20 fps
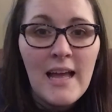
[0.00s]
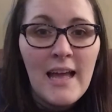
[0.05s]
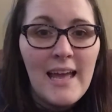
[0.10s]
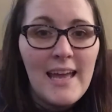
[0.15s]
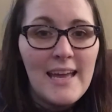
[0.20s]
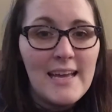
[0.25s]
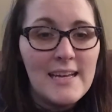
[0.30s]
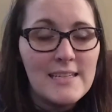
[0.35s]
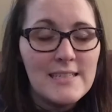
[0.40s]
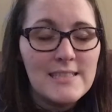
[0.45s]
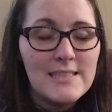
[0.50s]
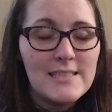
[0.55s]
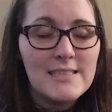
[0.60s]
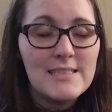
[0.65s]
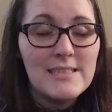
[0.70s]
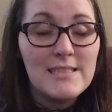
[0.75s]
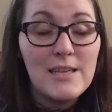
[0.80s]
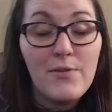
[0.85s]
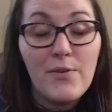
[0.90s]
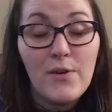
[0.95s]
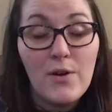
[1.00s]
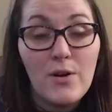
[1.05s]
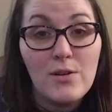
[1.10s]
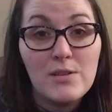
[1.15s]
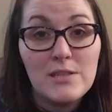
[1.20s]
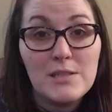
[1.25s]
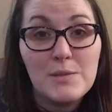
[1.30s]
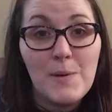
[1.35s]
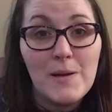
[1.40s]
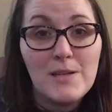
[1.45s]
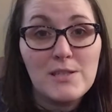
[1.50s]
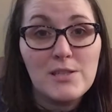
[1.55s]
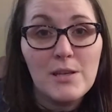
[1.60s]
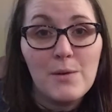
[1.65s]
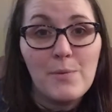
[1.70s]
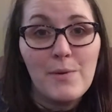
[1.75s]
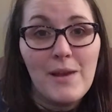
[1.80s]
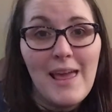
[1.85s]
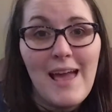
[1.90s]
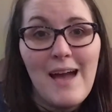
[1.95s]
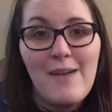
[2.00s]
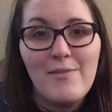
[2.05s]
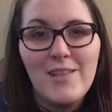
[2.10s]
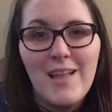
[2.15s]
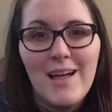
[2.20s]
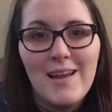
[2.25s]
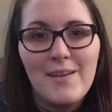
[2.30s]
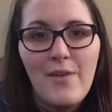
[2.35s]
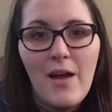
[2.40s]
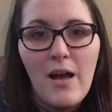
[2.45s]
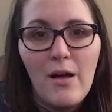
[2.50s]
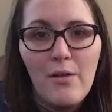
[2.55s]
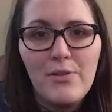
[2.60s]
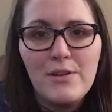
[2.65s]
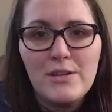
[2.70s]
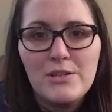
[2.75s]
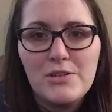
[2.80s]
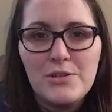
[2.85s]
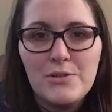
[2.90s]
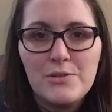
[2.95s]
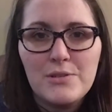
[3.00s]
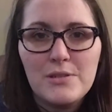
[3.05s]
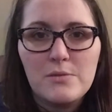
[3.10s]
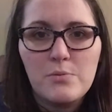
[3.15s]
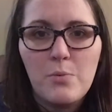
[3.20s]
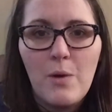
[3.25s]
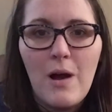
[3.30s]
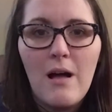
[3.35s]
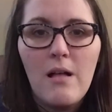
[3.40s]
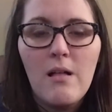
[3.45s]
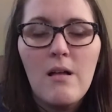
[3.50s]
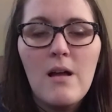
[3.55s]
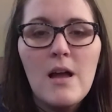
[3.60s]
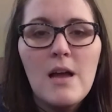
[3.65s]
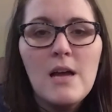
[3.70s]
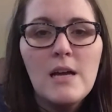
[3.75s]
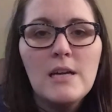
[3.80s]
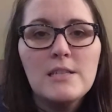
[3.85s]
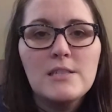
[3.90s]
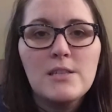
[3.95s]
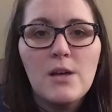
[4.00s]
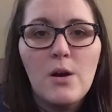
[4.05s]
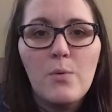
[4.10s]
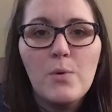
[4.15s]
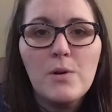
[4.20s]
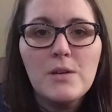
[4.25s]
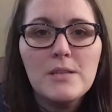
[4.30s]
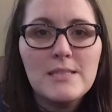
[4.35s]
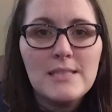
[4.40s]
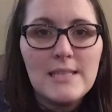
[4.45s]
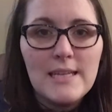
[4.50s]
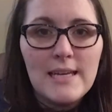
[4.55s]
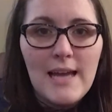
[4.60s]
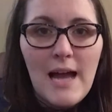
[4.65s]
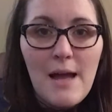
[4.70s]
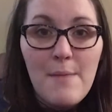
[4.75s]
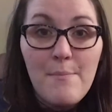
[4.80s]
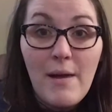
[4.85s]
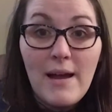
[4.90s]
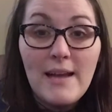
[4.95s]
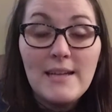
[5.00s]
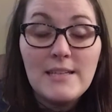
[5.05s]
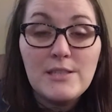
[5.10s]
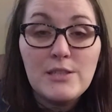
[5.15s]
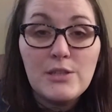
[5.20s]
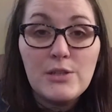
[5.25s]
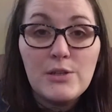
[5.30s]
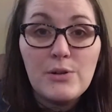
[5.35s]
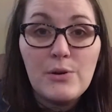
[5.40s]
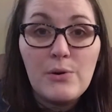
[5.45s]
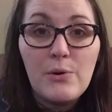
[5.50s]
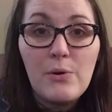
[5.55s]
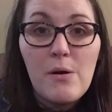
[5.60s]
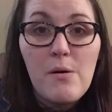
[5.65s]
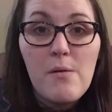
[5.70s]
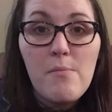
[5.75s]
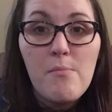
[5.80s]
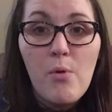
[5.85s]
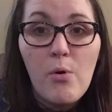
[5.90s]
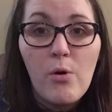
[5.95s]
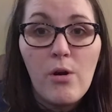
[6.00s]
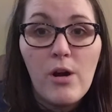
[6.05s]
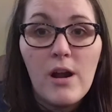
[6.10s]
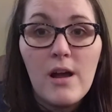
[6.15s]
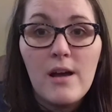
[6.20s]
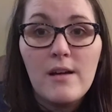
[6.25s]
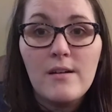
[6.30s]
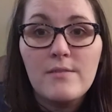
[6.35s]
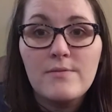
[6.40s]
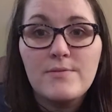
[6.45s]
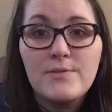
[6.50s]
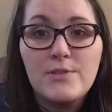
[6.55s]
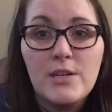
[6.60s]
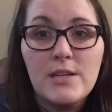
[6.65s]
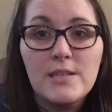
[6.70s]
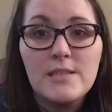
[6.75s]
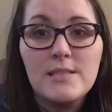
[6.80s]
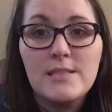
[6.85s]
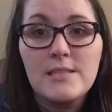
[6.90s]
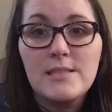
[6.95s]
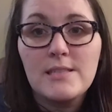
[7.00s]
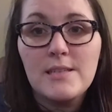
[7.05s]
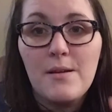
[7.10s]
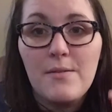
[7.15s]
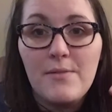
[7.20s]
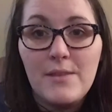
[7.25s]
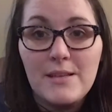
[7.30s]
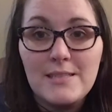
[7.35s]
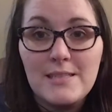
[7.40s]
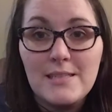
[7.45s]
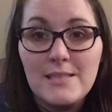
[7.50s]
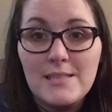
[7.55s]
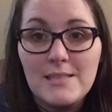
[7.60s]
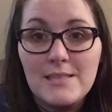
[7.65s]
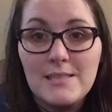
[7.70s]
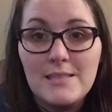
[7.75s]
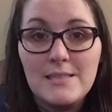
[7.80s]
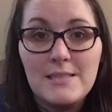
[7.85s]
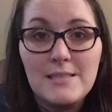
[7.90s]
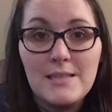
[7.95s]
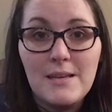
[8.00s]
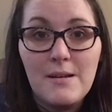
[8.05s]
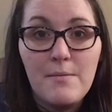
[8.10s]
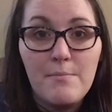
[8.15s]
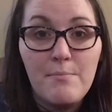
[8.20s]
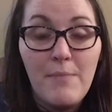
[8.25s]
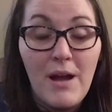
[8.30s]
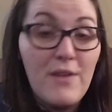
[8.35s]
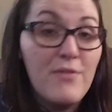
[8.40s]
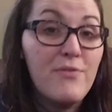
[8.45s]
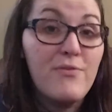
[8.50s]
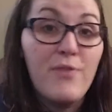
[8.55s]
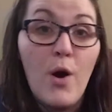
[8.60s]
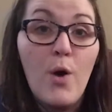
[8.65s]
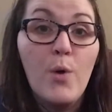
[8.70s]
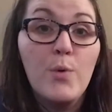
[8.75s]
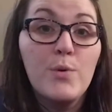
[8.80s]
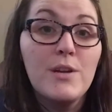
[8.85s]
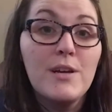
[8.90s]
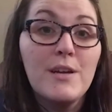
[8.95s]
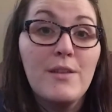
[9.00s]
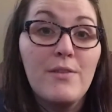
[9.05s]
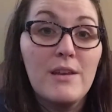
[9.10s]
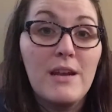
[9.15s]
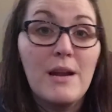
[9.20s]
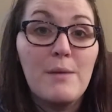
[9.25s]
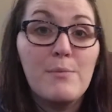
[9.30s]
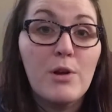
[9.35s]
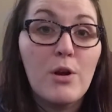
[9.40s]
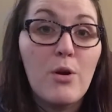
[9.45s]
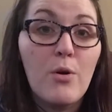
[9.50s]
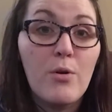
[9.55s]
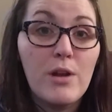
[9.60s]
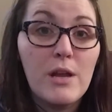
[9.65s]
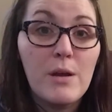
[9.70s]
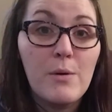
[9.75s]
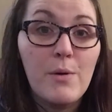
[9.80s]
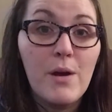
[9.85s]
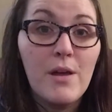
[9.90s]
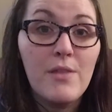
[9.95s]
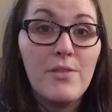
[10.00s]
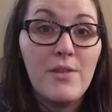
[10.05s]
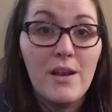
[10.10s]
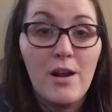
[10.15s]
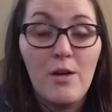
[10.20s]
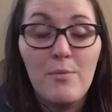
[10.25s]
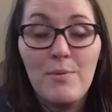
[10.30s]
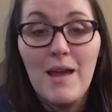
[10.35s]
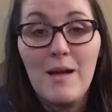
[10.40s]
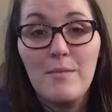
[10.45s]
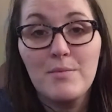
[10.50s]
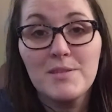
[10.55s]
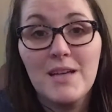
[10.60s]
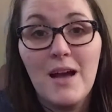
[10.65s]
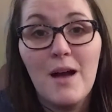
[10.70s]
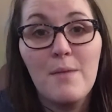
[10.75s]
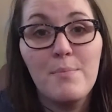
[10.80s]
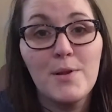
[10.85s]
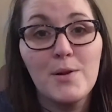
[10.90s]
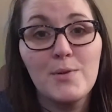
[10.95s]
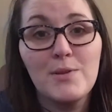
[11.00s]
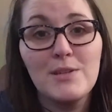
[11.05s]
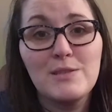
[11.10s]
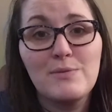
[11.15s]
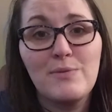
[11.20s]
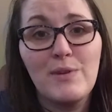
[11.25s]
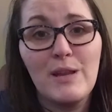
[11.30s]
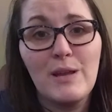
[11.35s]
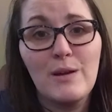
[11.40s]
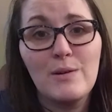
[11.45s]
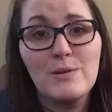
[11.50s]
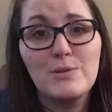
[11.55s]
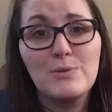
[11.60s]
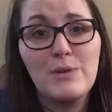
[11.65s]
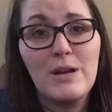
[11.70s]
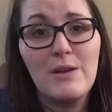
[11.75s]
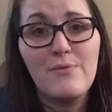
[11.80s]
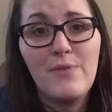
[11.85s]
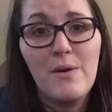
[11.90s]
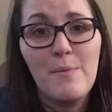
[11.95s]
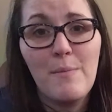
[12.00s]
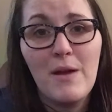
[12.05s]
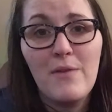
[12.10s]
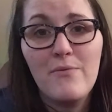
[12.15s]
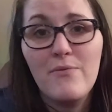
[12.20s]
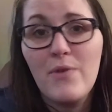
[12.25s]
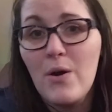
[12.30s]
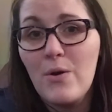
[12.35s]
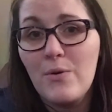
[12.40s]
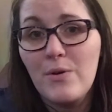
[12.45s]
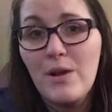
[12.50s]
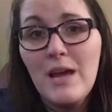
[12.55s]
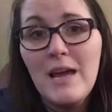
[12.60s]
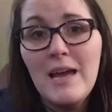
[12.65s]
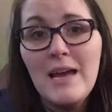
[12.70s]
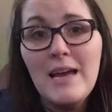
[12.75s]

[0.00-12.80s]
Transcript: is difficult, especially when I have a lot of health issues as well. So we'll see. I might do more of just, this is my phone that I'm recording with, and I'll be able to upload this video straight from my phone.